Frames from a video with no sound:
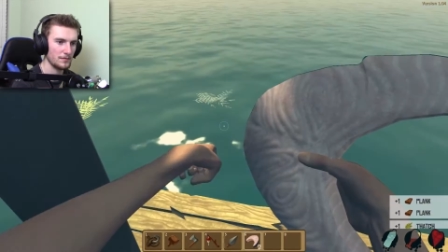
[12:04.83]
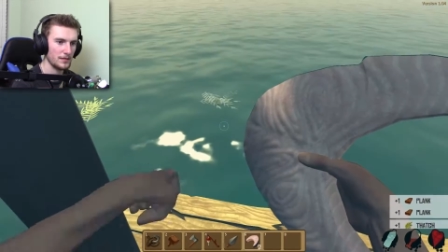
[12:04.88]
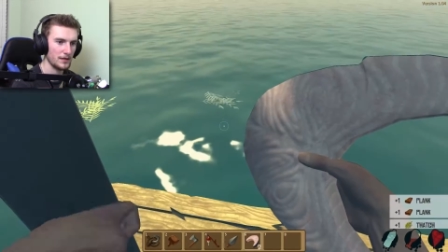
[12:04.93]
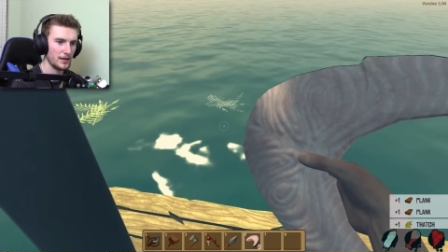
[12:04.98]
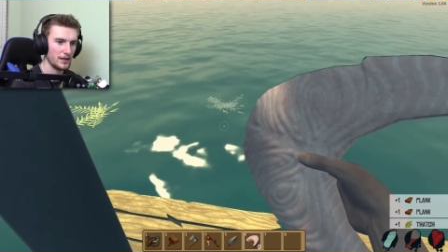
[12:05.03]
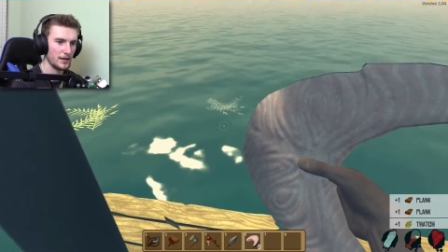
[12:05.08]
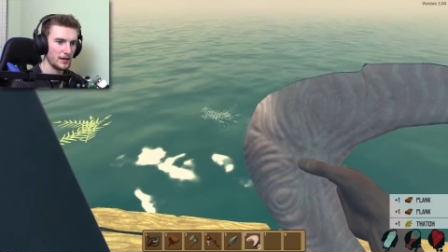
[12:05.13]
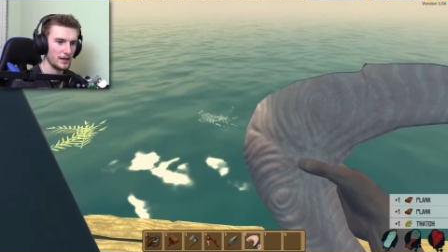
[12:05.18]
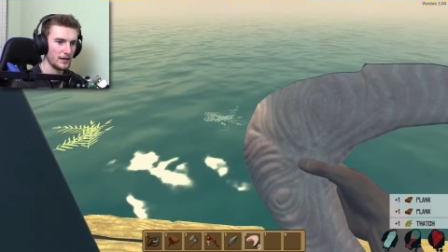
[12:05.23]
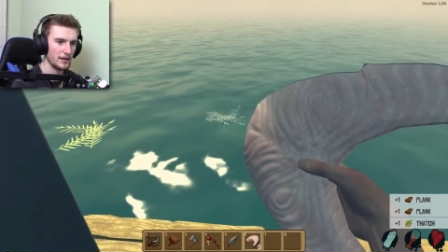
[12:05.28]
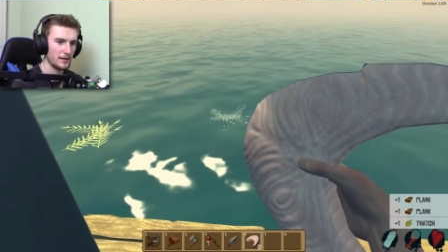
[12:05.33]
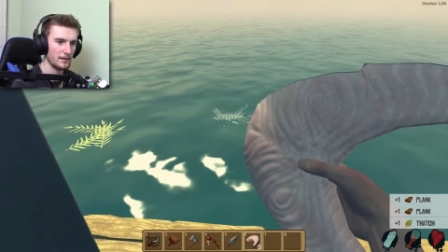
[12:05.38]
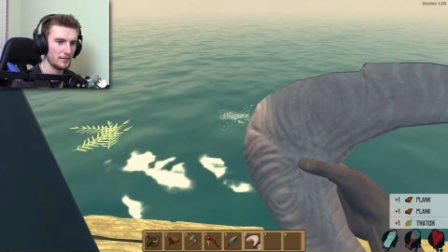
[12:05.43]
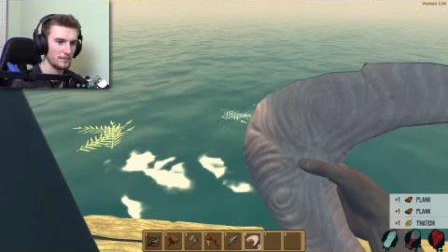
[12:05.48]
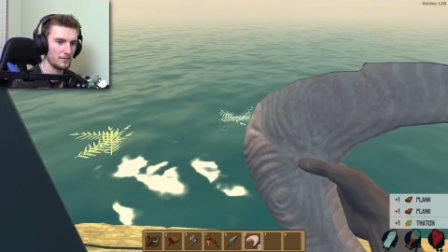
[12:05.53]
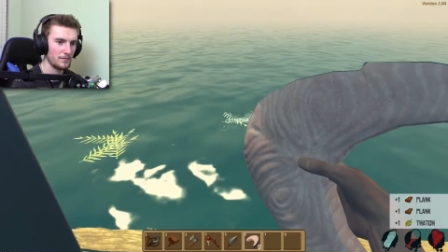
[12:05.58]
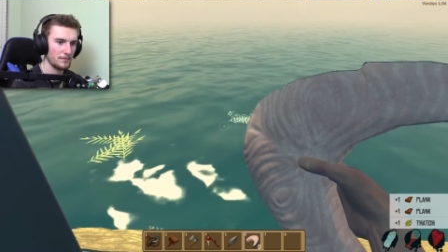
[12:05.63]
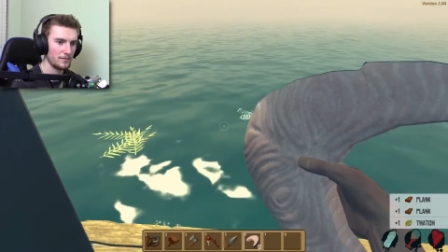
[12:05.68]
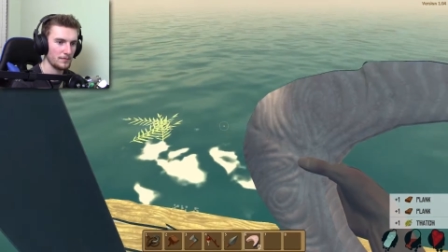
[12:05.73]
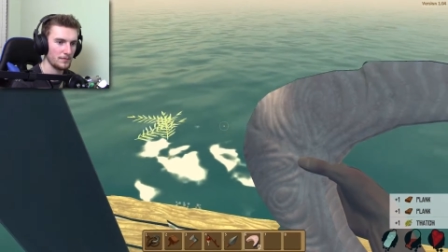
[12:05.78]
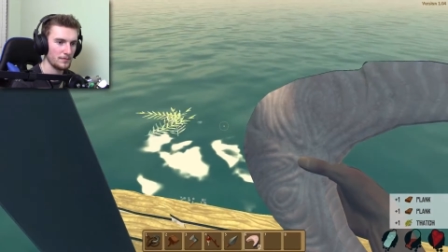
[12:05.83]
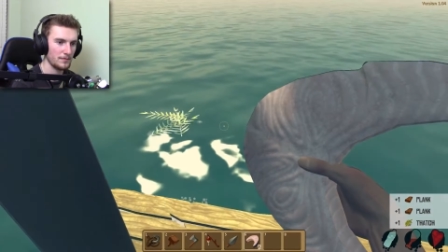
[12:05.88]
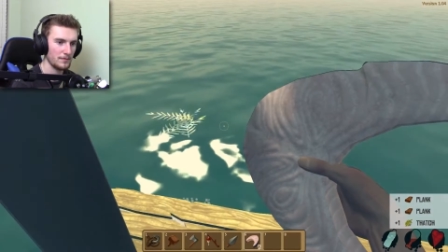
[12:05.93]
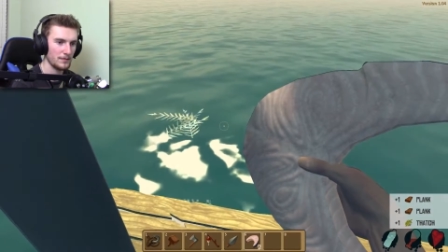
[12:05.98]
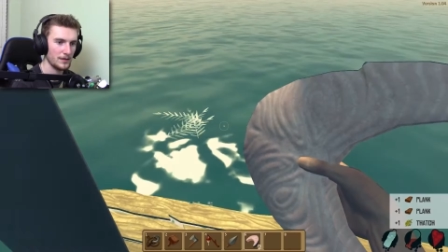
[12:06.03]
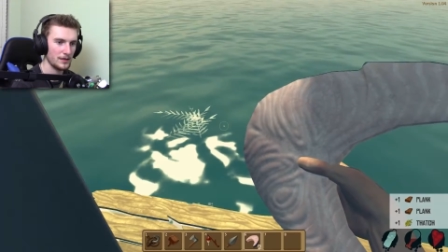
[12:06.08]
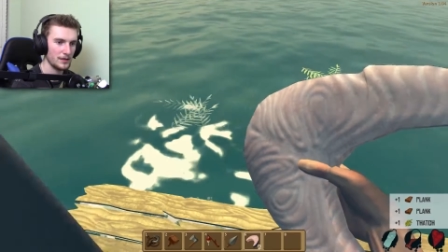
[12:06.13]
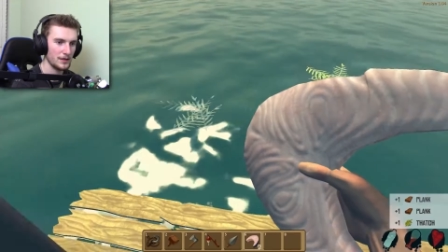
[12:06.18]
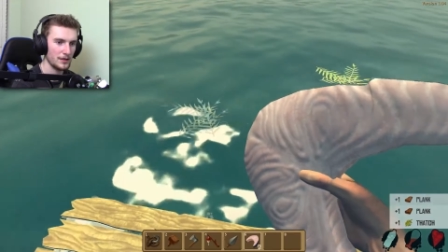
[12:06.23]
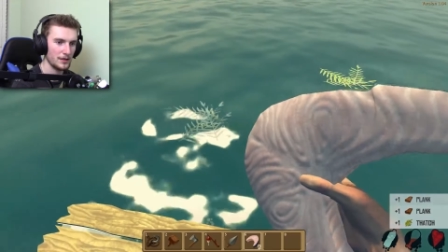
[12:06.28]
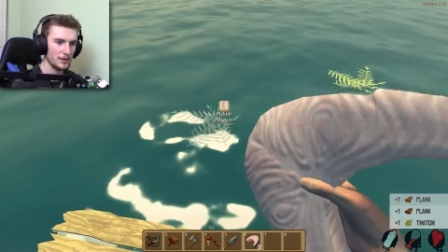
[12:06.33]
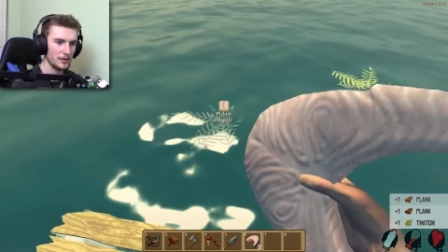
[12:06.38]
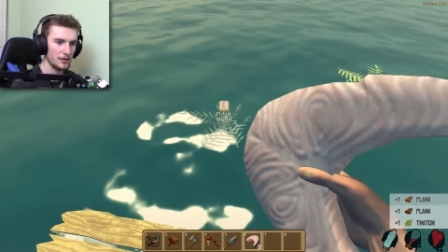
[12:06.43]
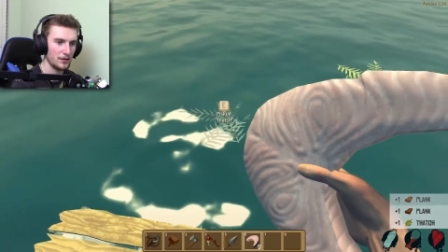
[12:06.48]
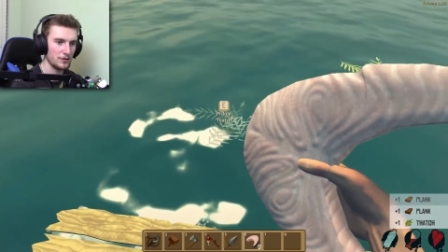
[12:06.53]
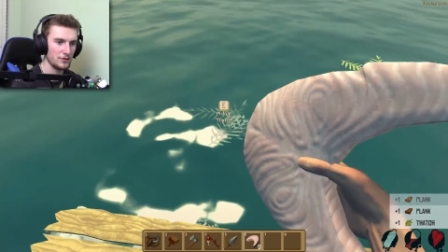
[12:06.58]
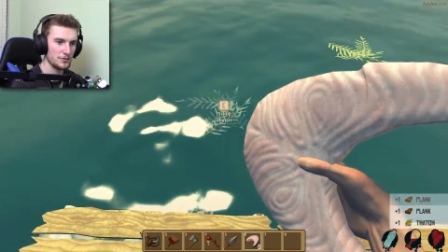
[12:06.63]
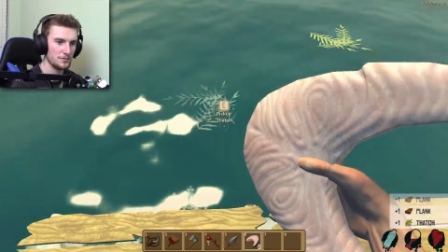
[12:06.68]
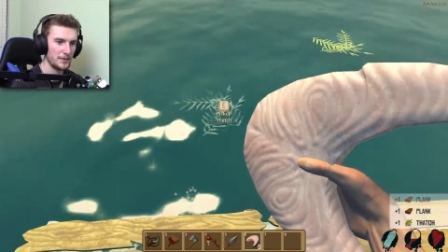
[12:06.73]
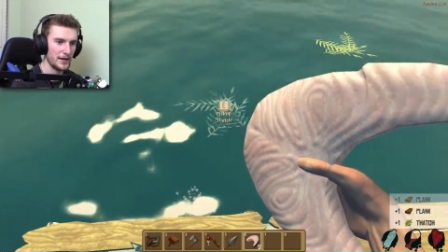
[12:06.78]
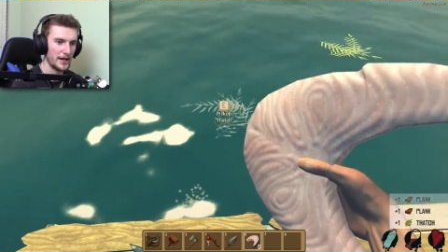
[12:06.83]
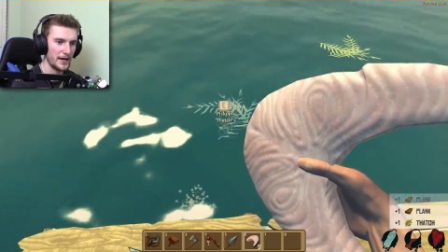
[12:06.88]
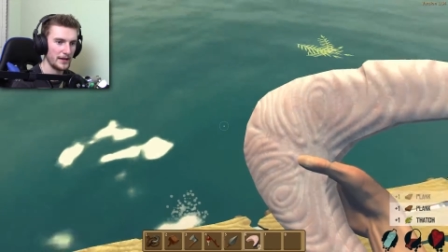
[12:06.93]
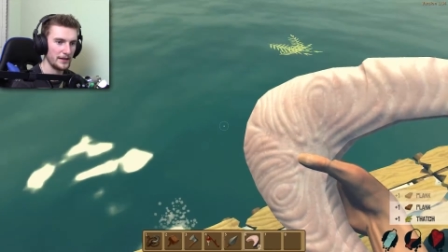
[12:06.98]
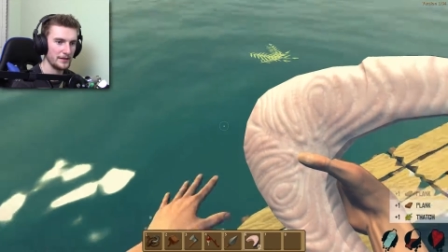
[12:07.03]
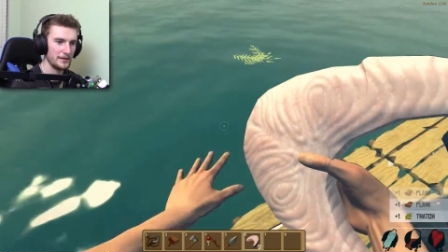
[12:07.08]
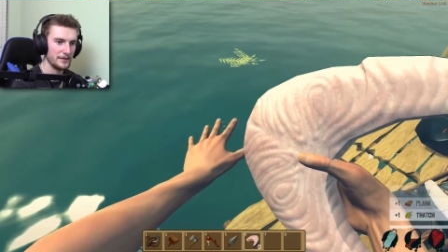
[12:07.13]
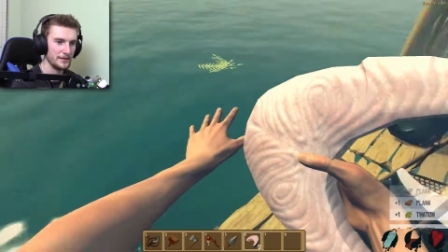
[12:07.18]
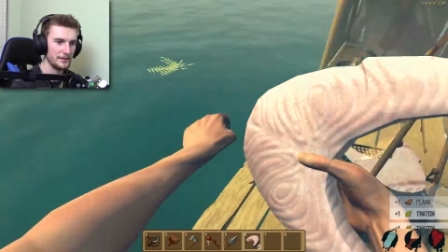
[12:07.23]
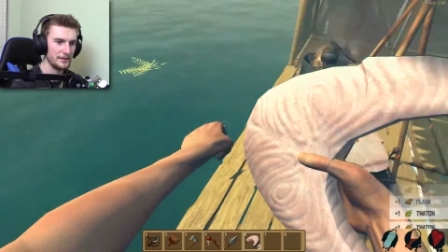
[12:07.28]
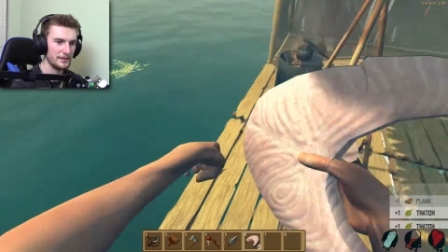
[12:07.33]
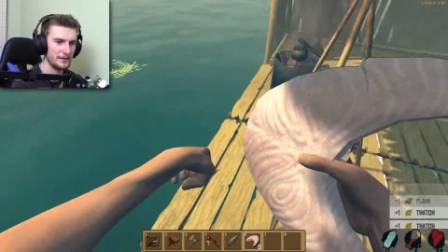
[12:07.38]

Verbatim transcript: uh, goes bad.